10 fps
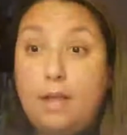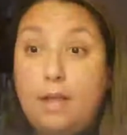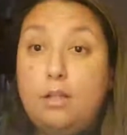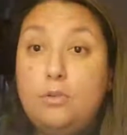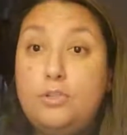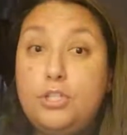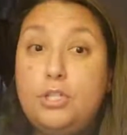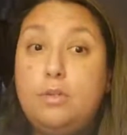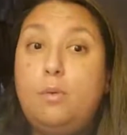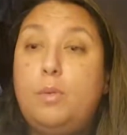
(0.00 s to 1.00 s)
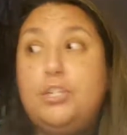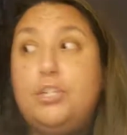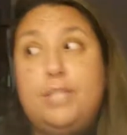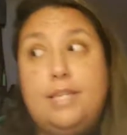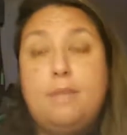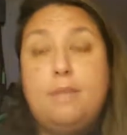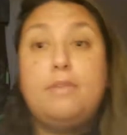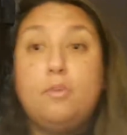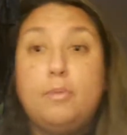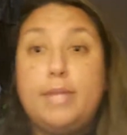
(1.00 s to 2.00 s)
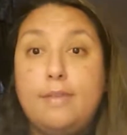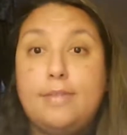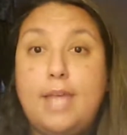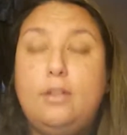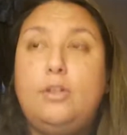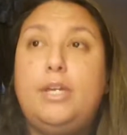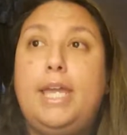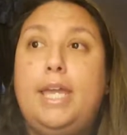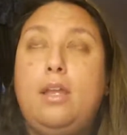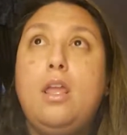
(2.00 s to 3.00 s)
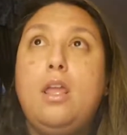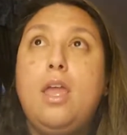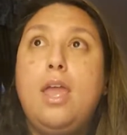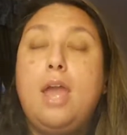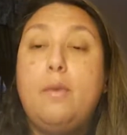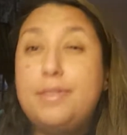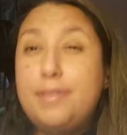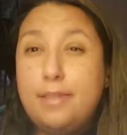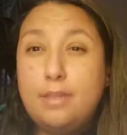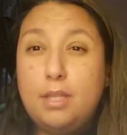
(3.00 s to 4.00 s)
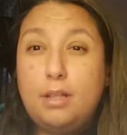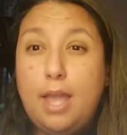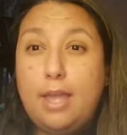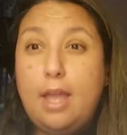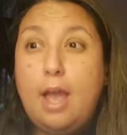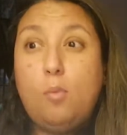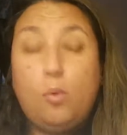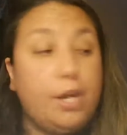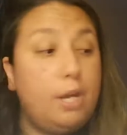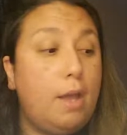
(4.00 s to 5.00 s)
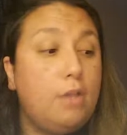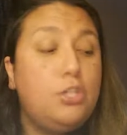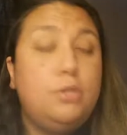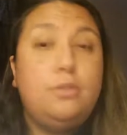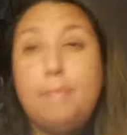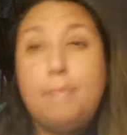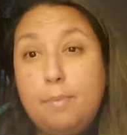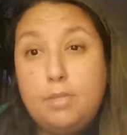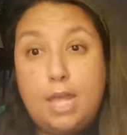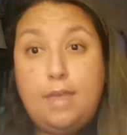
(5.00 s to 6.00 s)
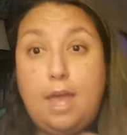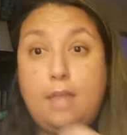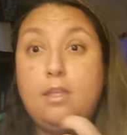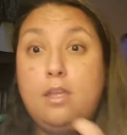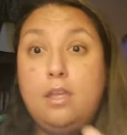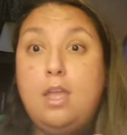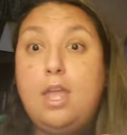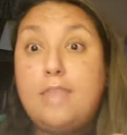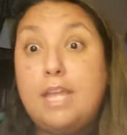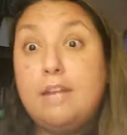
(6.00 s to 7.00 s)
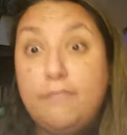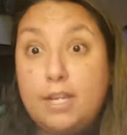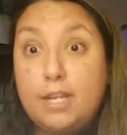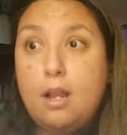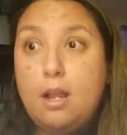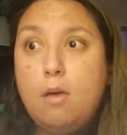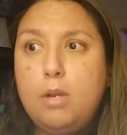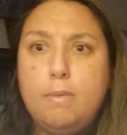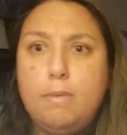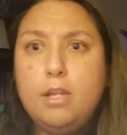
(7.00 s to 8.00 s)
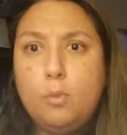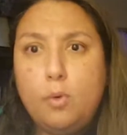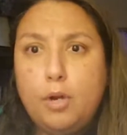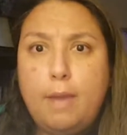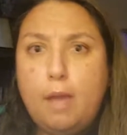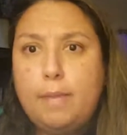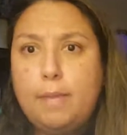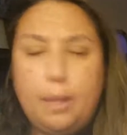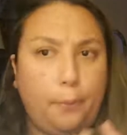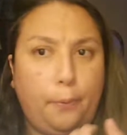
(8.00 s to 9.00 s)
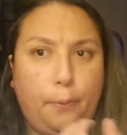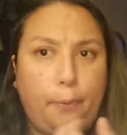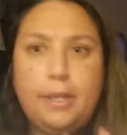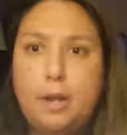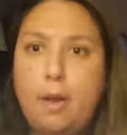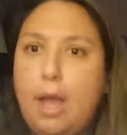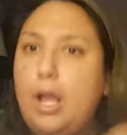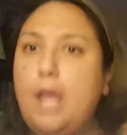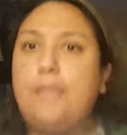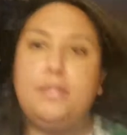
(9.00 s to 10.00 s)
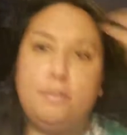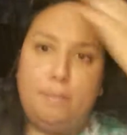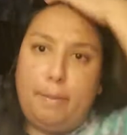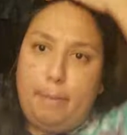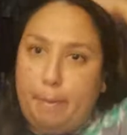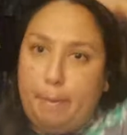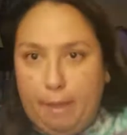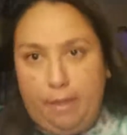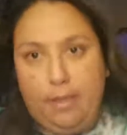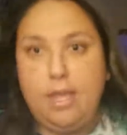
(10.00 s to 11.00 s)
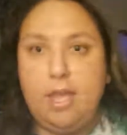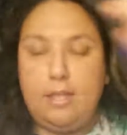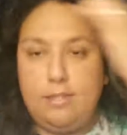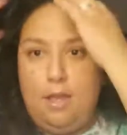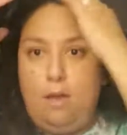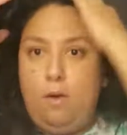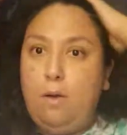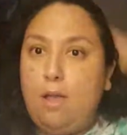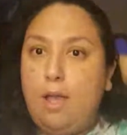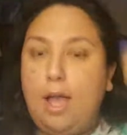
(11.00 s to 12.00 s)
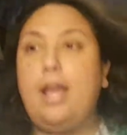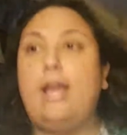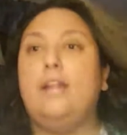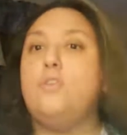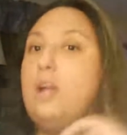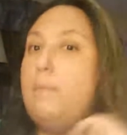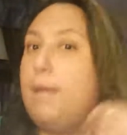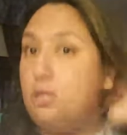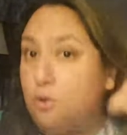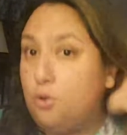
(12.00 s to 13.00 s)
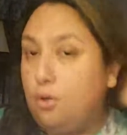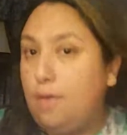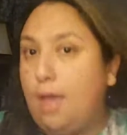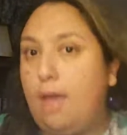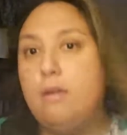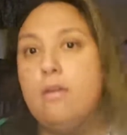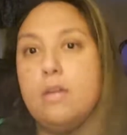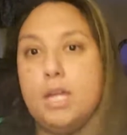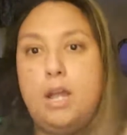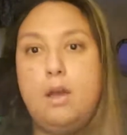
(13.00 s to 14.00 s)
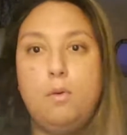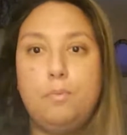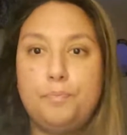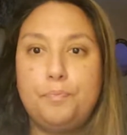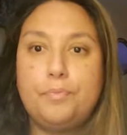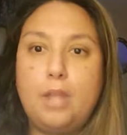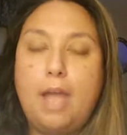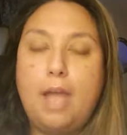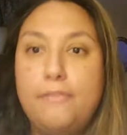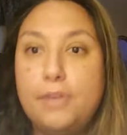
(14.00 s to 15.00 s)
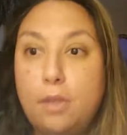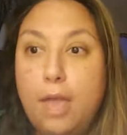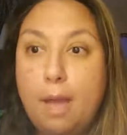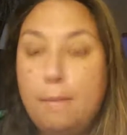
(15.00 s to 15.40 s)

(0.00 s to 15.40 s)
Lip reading: close to and we just see something from the outside looking in and we say something like, I'm worried about you, some people take that and they get offended. Oh, what do you mean you're worried about me? I got this, blah, blah, blah, blah, blah. And so I kind of try to make sure that, I feel out